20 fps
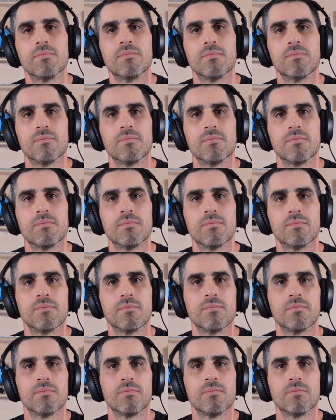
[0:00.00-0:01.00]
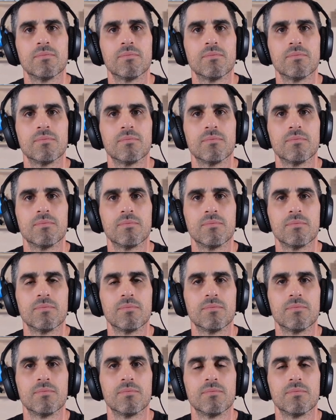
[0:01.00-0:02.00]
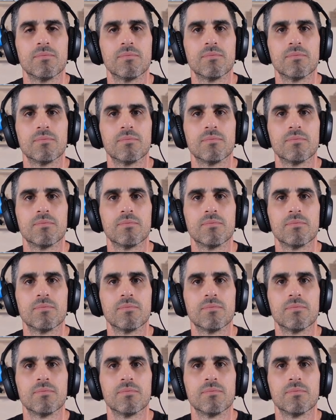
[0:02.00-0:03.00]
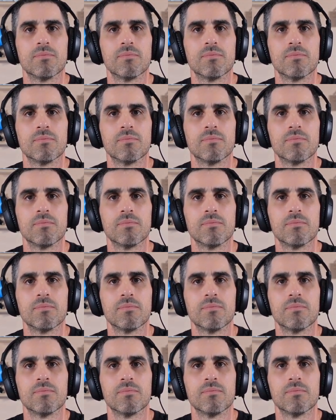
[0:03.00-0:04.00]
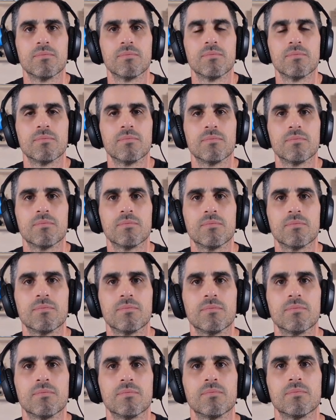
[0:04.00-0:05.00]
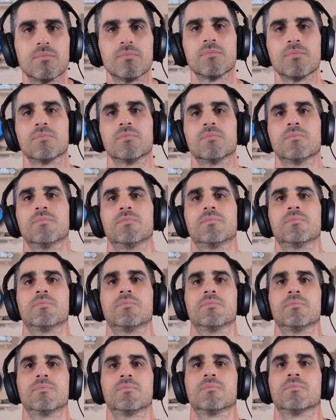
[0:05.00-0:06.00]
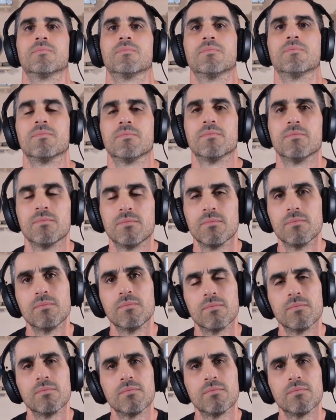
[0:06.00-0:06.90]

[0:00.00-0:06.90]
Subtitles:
[no speech]